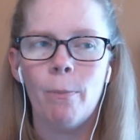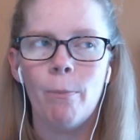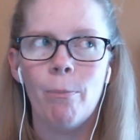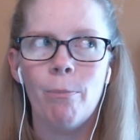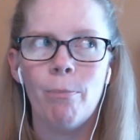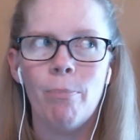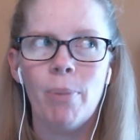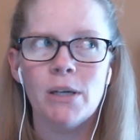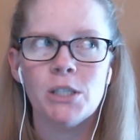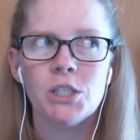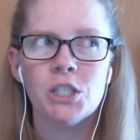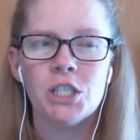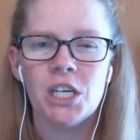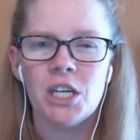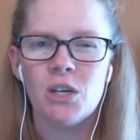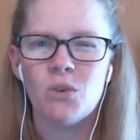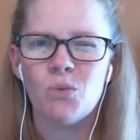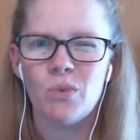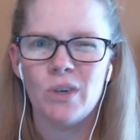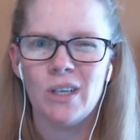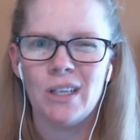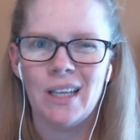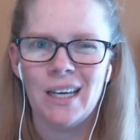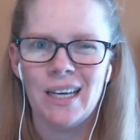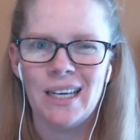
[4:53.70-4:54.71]
But she didn't
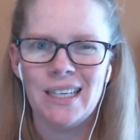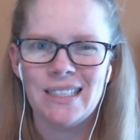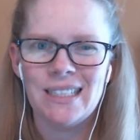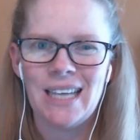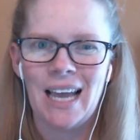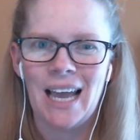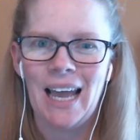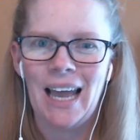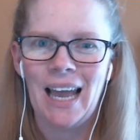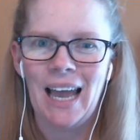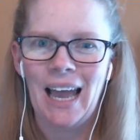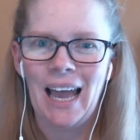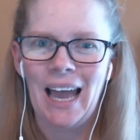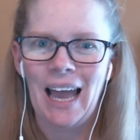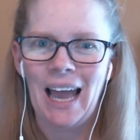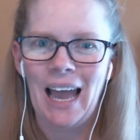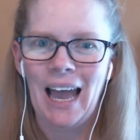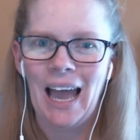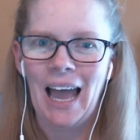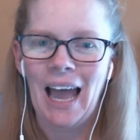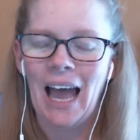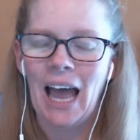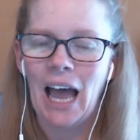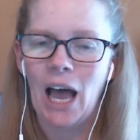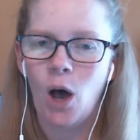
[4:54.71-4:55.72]
realize
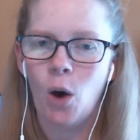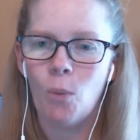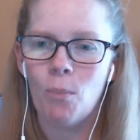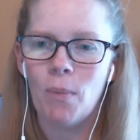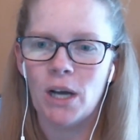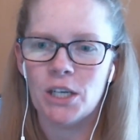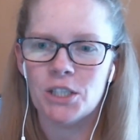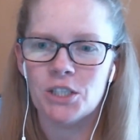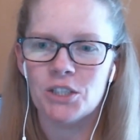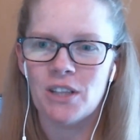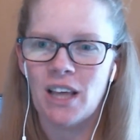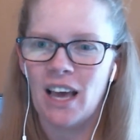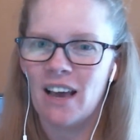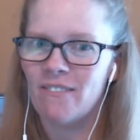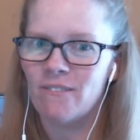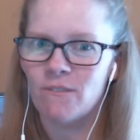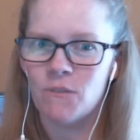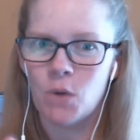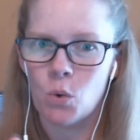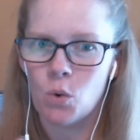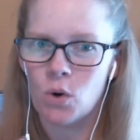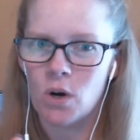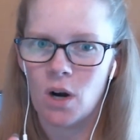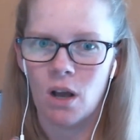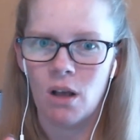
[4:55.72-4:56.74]
how much that
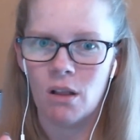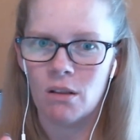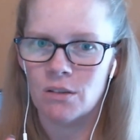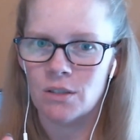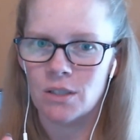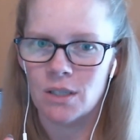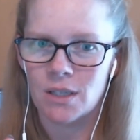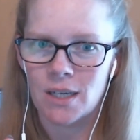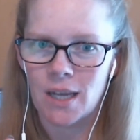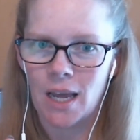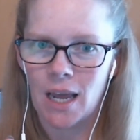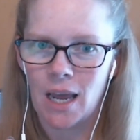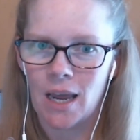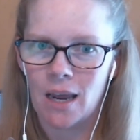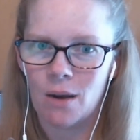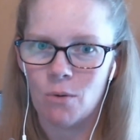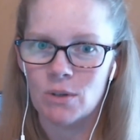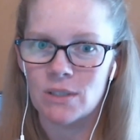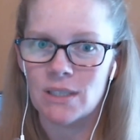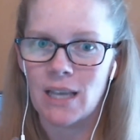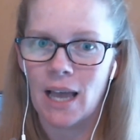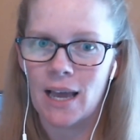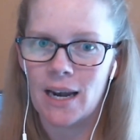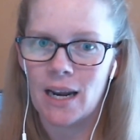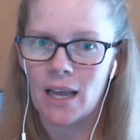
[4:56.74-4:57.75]
$4 a day
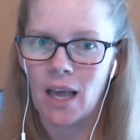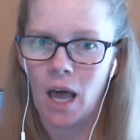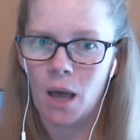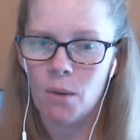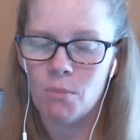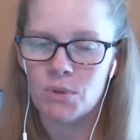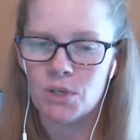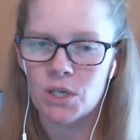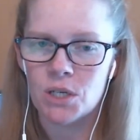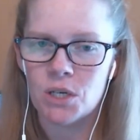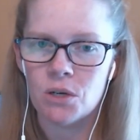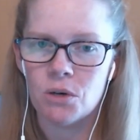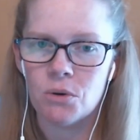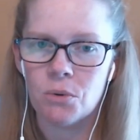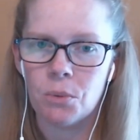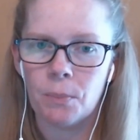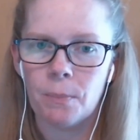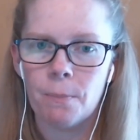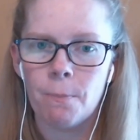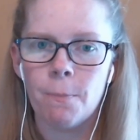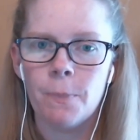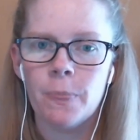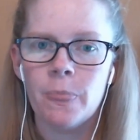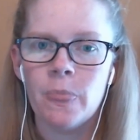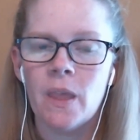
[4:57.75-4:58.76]
was adding up to
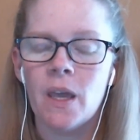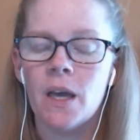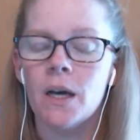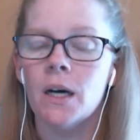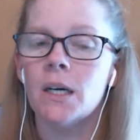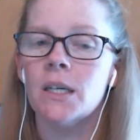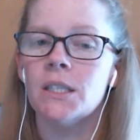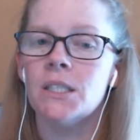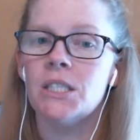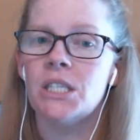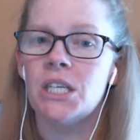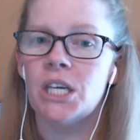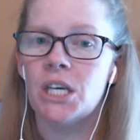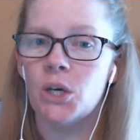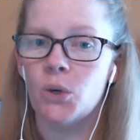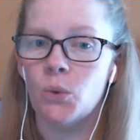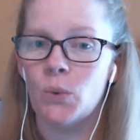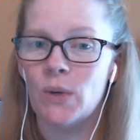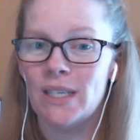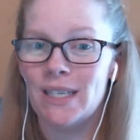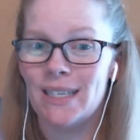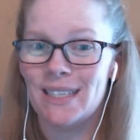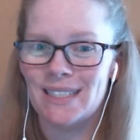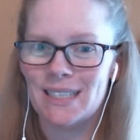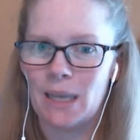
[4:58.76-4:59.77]
until we
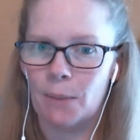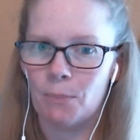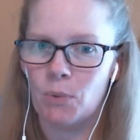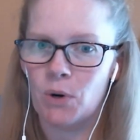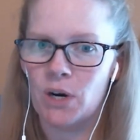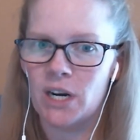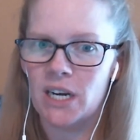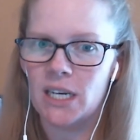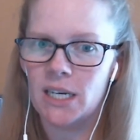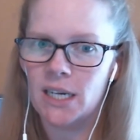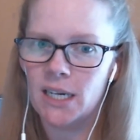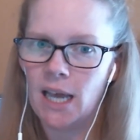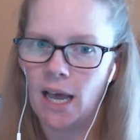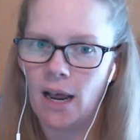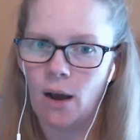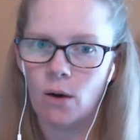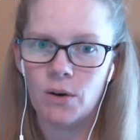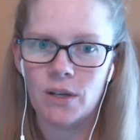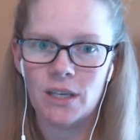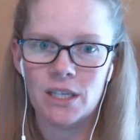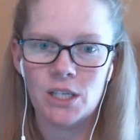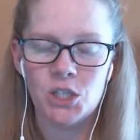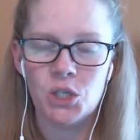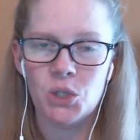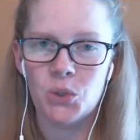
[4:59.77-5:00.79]
separated it out
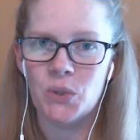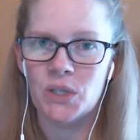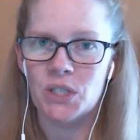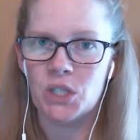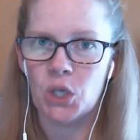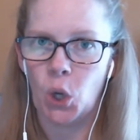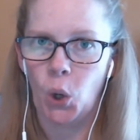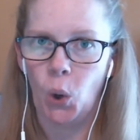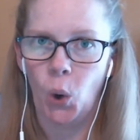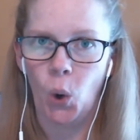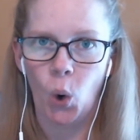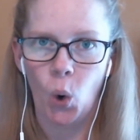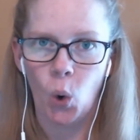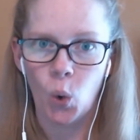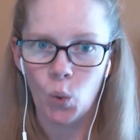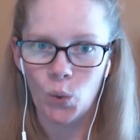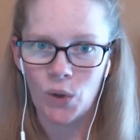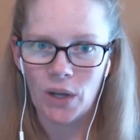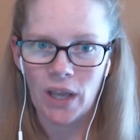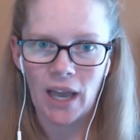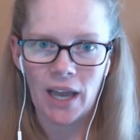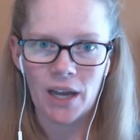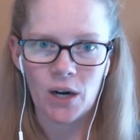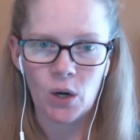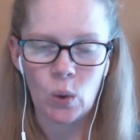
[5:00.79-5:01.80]
into its own
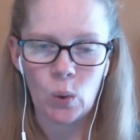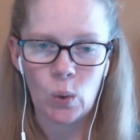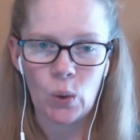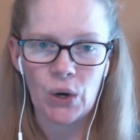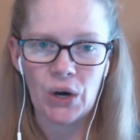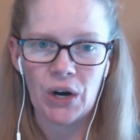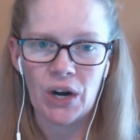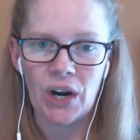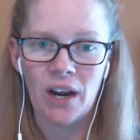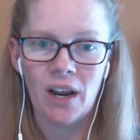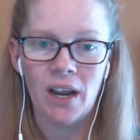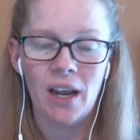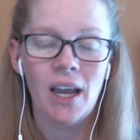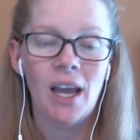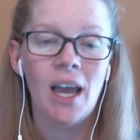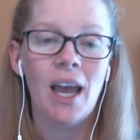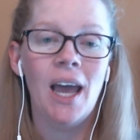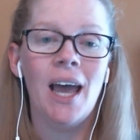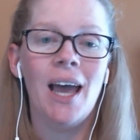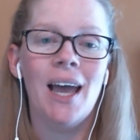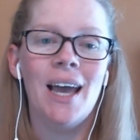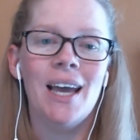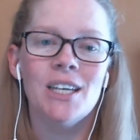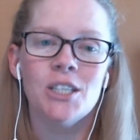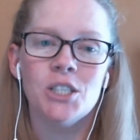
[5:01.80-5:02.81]
category,
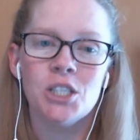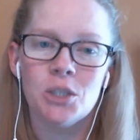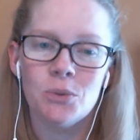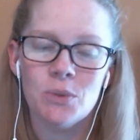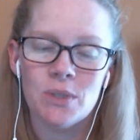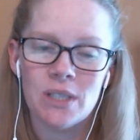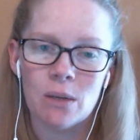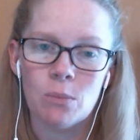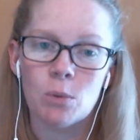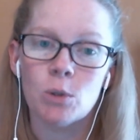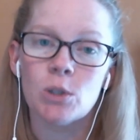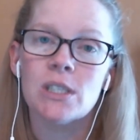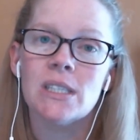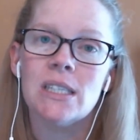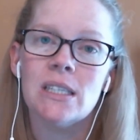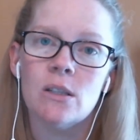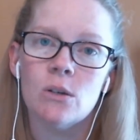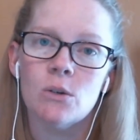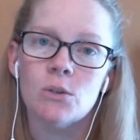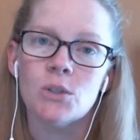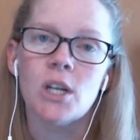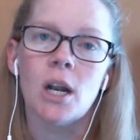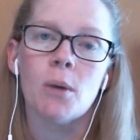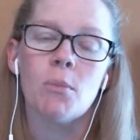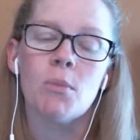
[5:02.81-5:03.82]
and she was able to see
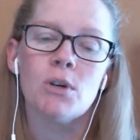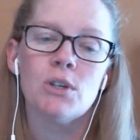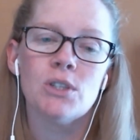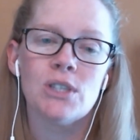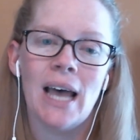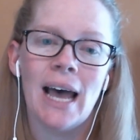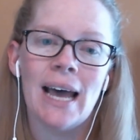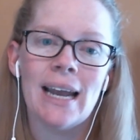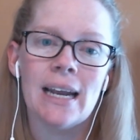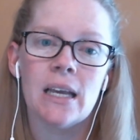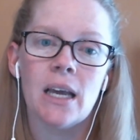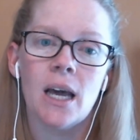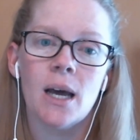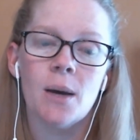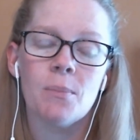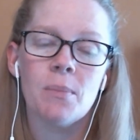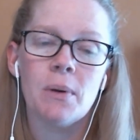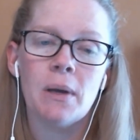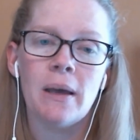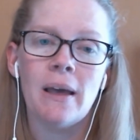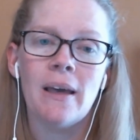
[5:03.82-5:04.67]
those numbers adding up.